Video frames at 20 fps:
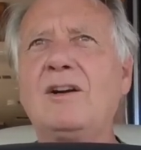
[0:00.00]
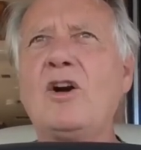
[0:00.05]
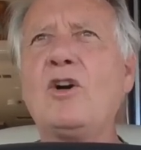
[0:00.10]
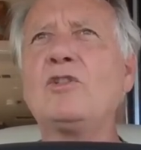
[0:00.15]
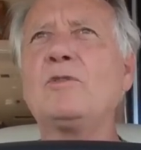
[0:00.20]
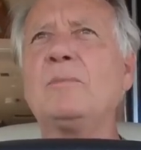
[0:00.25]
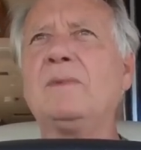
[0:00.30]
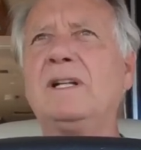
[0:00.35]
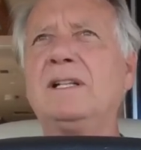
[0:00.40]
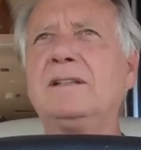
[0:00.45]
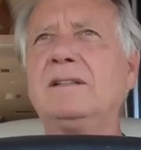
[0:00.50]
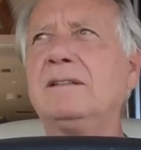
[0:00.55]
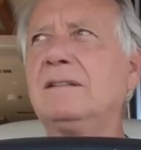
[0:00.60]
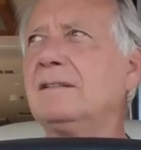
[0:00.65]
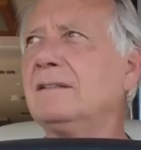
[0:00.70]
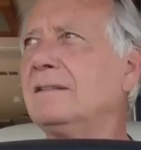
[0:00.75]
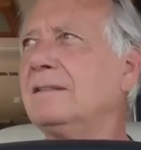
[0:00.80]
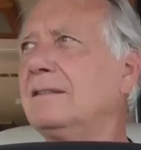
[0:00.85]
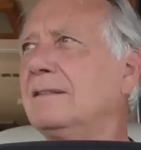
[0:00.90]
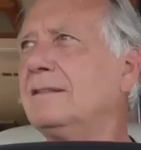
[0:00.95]

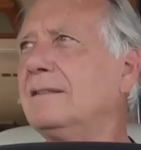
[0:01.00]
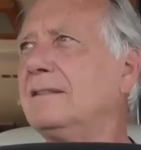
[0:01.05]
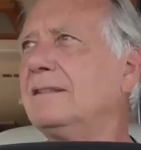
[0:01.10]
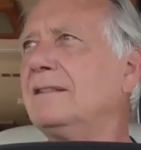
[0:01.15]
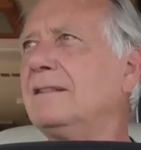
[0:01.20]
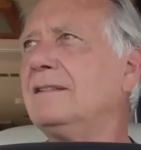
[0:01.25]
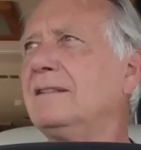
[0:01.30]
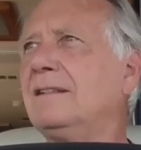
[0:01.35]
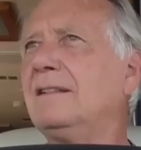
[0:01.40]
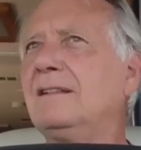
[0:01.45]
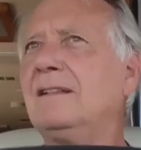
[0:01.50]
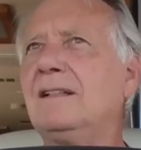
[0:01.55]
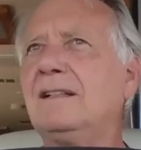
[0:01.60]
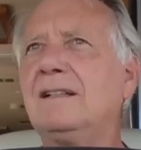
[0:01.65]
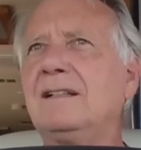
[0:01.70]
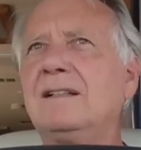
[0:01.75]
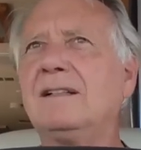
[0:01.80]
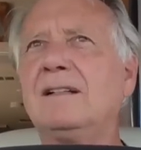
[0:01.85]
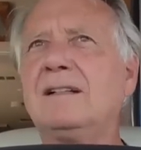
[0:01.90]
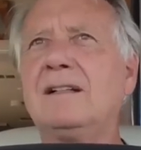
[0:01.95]
Oatman.
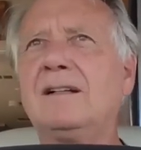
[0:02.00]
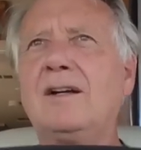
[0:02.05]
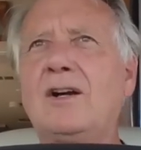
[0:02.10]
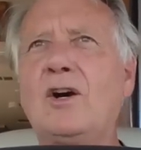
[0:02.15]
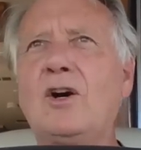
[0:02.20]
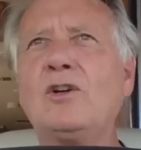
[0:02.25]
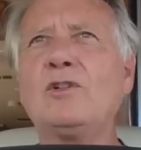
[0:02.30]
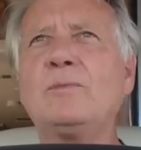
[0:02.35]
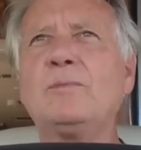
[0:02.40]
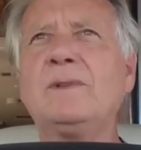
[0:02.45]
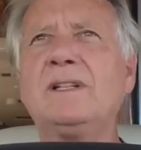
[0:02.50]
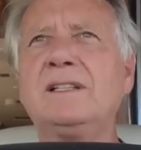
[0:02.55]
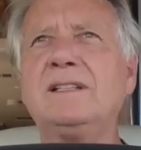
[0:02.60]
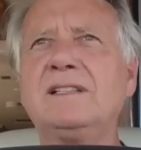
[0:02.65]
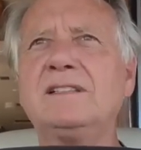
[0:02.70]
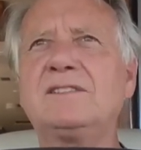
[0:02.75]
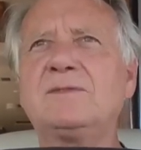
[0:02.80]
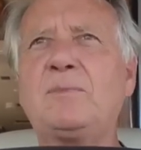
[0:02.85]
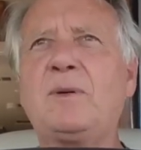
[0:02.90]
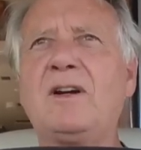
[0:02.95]

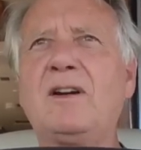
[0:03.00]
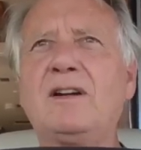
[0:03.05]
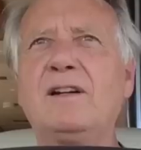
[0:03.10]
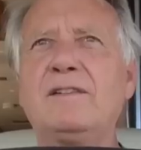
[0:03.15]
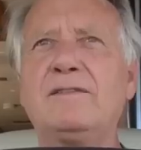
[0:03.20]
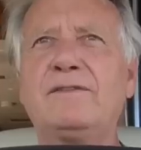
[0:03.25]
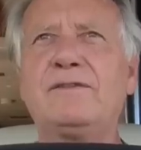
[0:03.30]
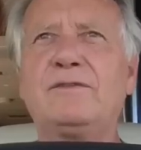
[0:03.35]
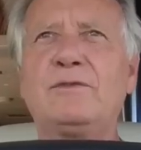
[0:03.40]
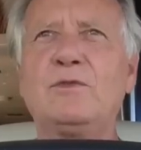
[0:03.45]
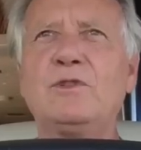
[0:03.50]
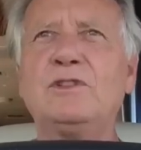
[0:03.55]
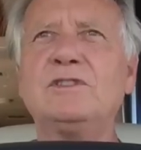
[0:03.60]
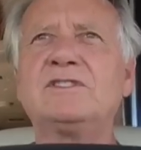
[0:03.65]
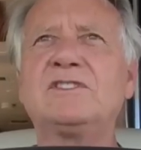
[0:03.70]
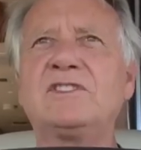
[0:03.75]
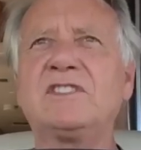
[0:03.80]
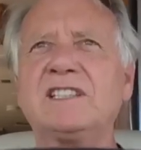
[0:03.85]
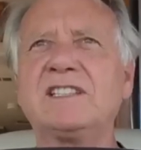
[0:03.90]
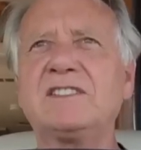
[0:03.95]
Oatman. is part of
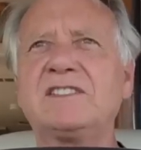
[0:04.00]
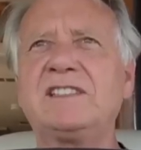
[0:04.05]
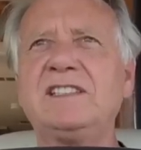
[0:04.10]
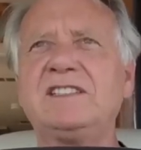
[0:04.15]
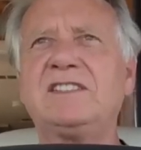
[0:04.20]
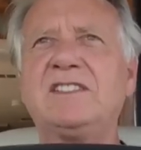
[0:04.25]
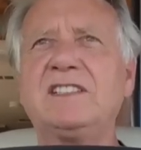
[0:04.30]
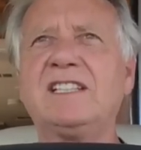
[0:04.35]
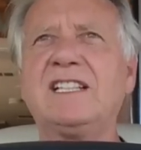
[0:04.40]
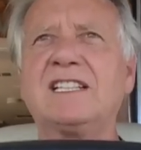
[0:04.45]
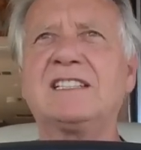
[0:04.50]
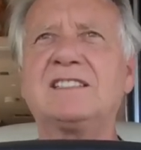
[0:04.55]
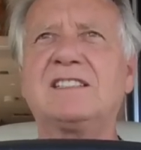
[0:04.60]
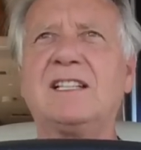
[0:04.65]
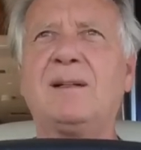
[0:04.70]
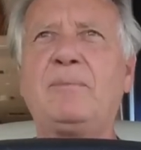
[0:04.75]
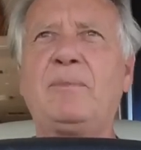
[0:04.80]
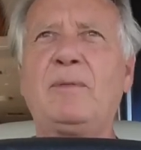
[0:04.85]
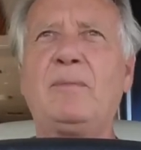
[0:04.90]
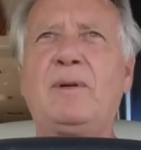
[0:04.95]
Route 66
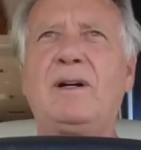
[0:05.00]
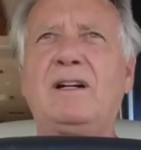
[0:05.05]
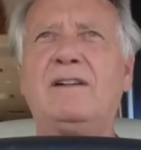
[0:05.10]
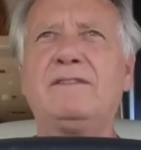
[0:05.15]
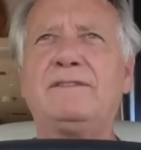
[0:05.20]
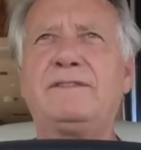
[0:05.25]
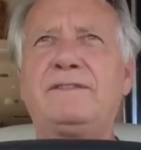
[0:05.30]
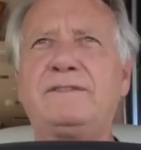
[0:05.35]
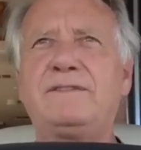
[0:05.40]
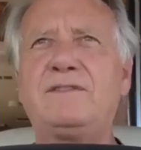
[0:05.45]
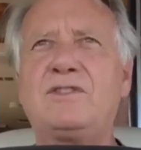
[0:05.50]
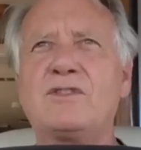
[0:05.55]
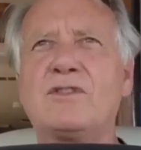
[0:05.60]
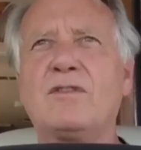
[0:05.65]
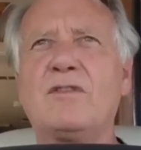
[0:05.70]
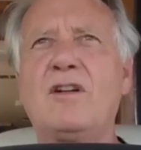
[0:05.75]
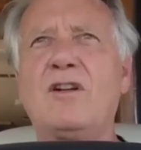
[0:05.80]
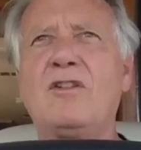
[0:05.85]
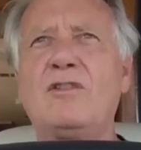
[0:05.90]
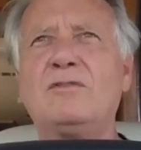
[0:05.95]
up above
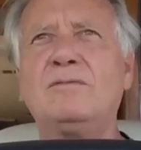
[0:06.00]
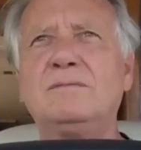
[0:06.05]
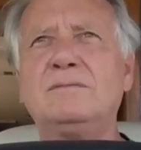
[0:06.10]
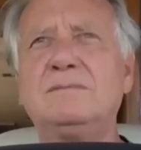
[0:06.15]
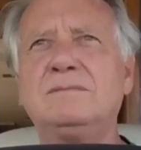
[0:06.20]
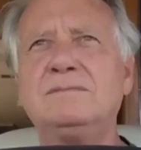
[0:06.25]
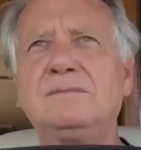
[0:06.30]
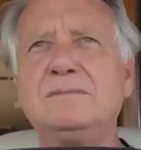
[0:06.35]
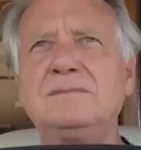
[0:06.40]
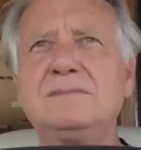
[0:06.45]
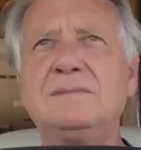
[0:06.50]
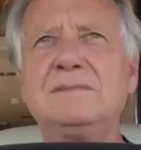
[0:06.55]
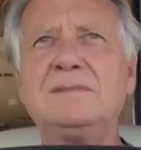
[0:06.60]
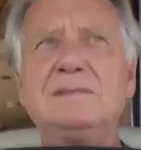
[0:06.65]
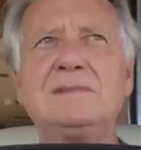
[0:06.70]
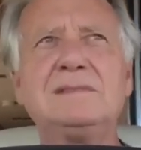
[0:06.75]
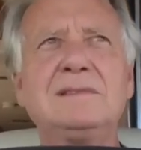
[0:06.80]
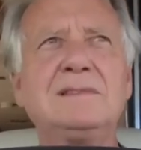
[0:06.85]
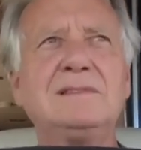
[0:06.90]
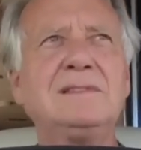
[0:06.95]
Jerome,
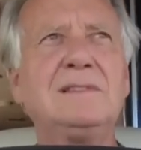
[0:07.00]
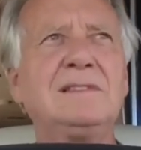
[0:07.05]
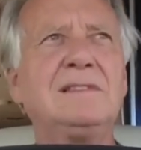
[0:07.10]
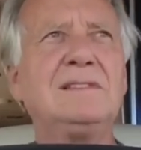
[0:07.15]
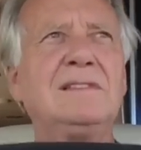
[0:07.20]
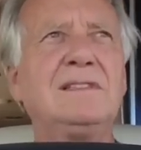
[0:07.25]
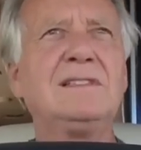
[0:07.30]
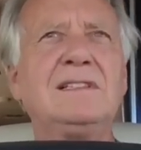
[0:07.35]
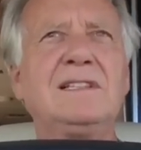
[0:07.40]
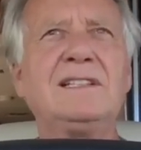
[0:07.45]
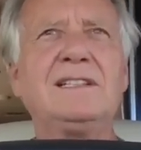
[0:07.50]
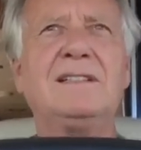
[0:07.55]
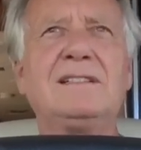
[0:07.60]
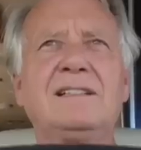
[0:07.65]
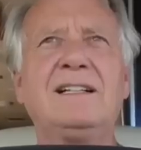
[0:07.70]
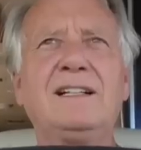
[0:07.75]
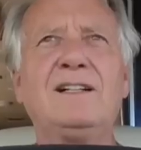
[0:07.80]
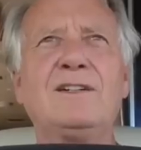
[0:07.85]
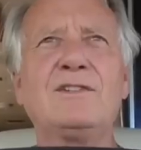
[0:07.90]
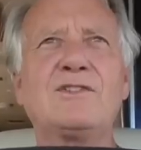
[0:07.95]
yeah.
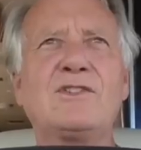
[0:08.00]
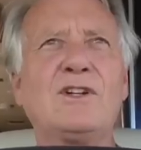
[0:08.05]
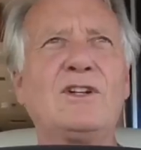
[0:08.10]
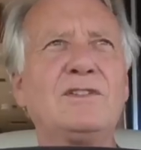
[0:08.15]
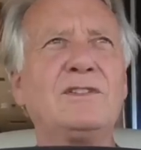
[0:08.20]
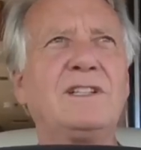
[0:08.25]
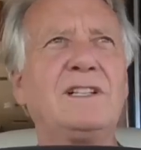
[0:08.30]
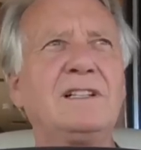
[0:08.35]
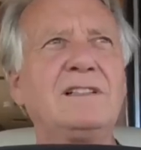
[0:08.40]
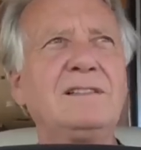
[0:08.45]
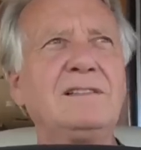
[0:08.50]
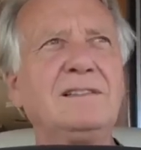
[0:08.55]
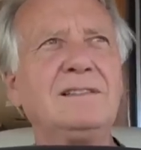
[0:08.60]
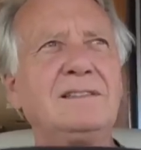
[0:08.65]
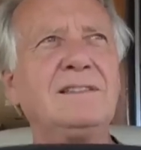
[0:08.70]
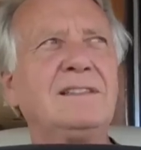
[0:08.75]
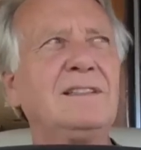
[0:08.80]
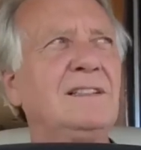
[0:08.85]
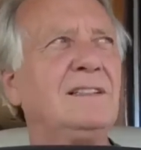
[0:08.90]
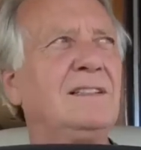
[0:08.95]
Arizona.
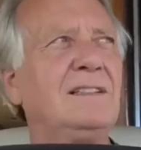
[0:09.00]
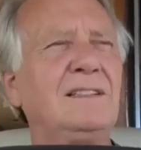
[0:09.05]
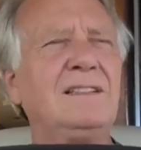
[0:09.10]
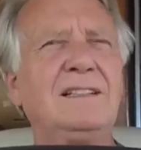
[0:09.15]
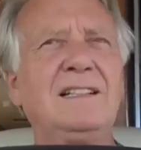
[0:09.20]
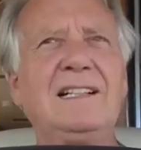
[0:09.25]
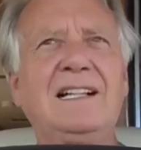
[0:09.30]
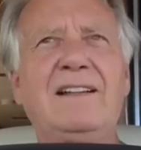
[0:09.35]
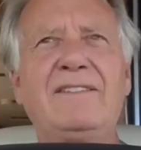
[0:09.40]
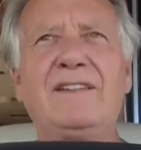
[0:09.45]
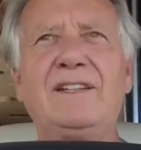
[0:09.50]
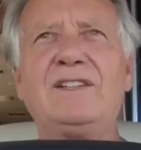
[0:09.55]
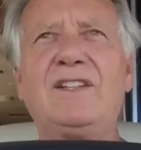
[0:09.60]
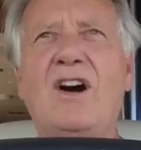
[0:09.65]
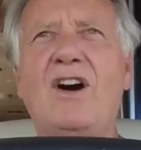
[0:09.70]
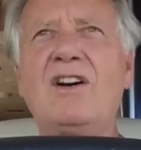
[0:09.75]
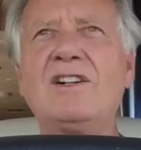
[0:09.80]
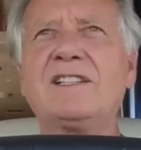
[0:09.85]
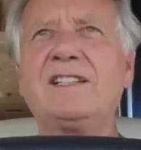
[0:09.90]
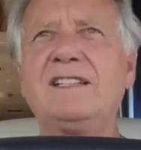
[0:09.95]
Yep. And the
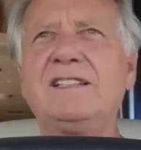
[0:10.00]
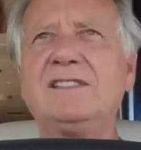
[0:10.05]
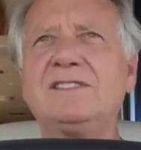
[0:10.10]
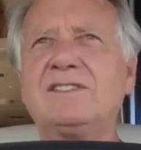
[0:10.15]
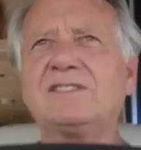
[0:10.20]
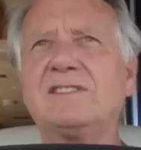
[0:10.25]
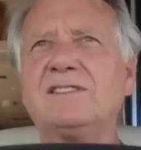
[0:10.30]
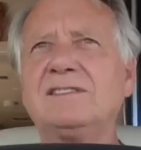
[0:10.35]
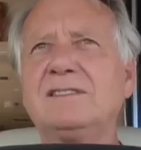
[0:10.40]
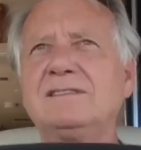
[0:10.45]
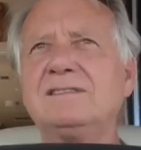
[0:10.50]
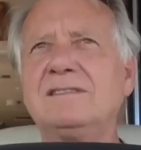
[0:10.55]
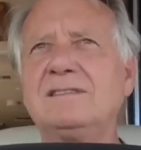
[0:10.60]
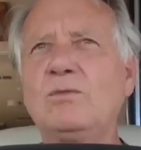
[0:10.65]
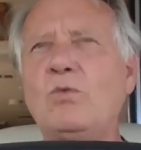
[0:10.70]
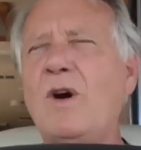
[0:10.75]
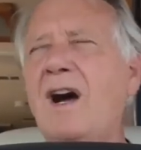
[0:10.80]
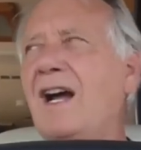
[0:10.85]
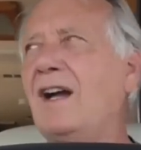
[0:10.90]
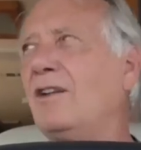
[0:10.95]
donkeys,
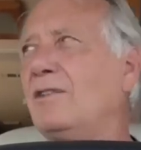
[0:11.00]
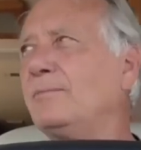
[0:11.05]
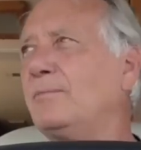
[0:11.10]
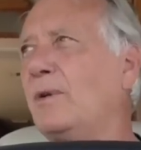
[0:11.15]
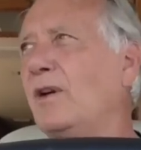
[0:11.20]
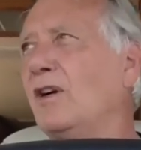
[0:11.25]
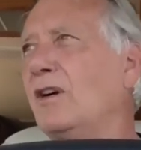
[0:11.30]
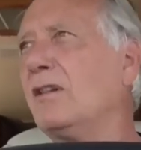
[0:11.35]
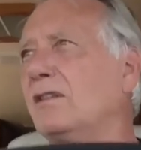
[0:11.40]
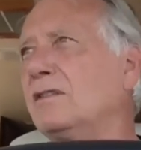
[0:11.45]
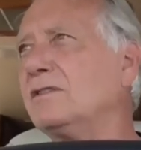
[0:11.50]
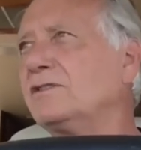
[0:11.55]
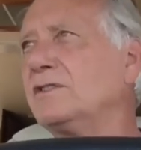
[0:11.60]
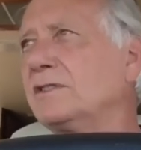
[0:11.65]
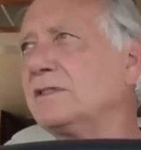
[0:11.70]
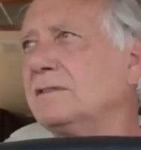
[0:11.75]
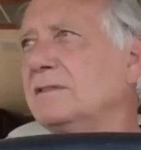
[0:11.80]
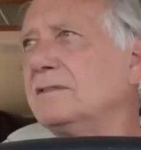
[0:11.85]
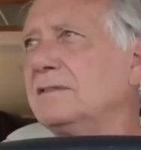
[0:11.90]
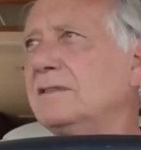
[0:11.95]
wild
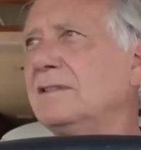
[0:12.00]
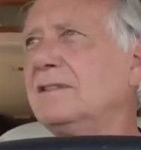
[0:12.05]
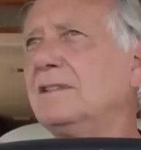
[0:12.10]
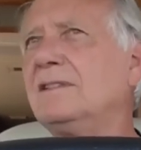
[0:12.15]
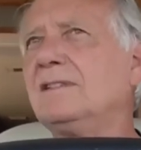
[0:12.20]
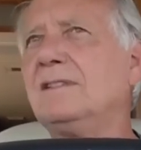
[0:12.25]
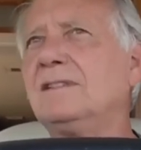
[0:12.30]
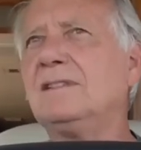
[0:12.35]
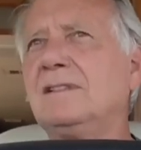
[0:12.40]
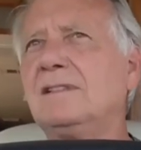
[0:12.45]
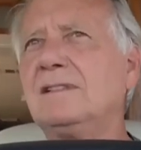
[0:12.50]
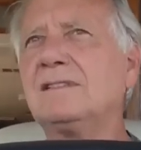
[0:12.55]
girls, yep.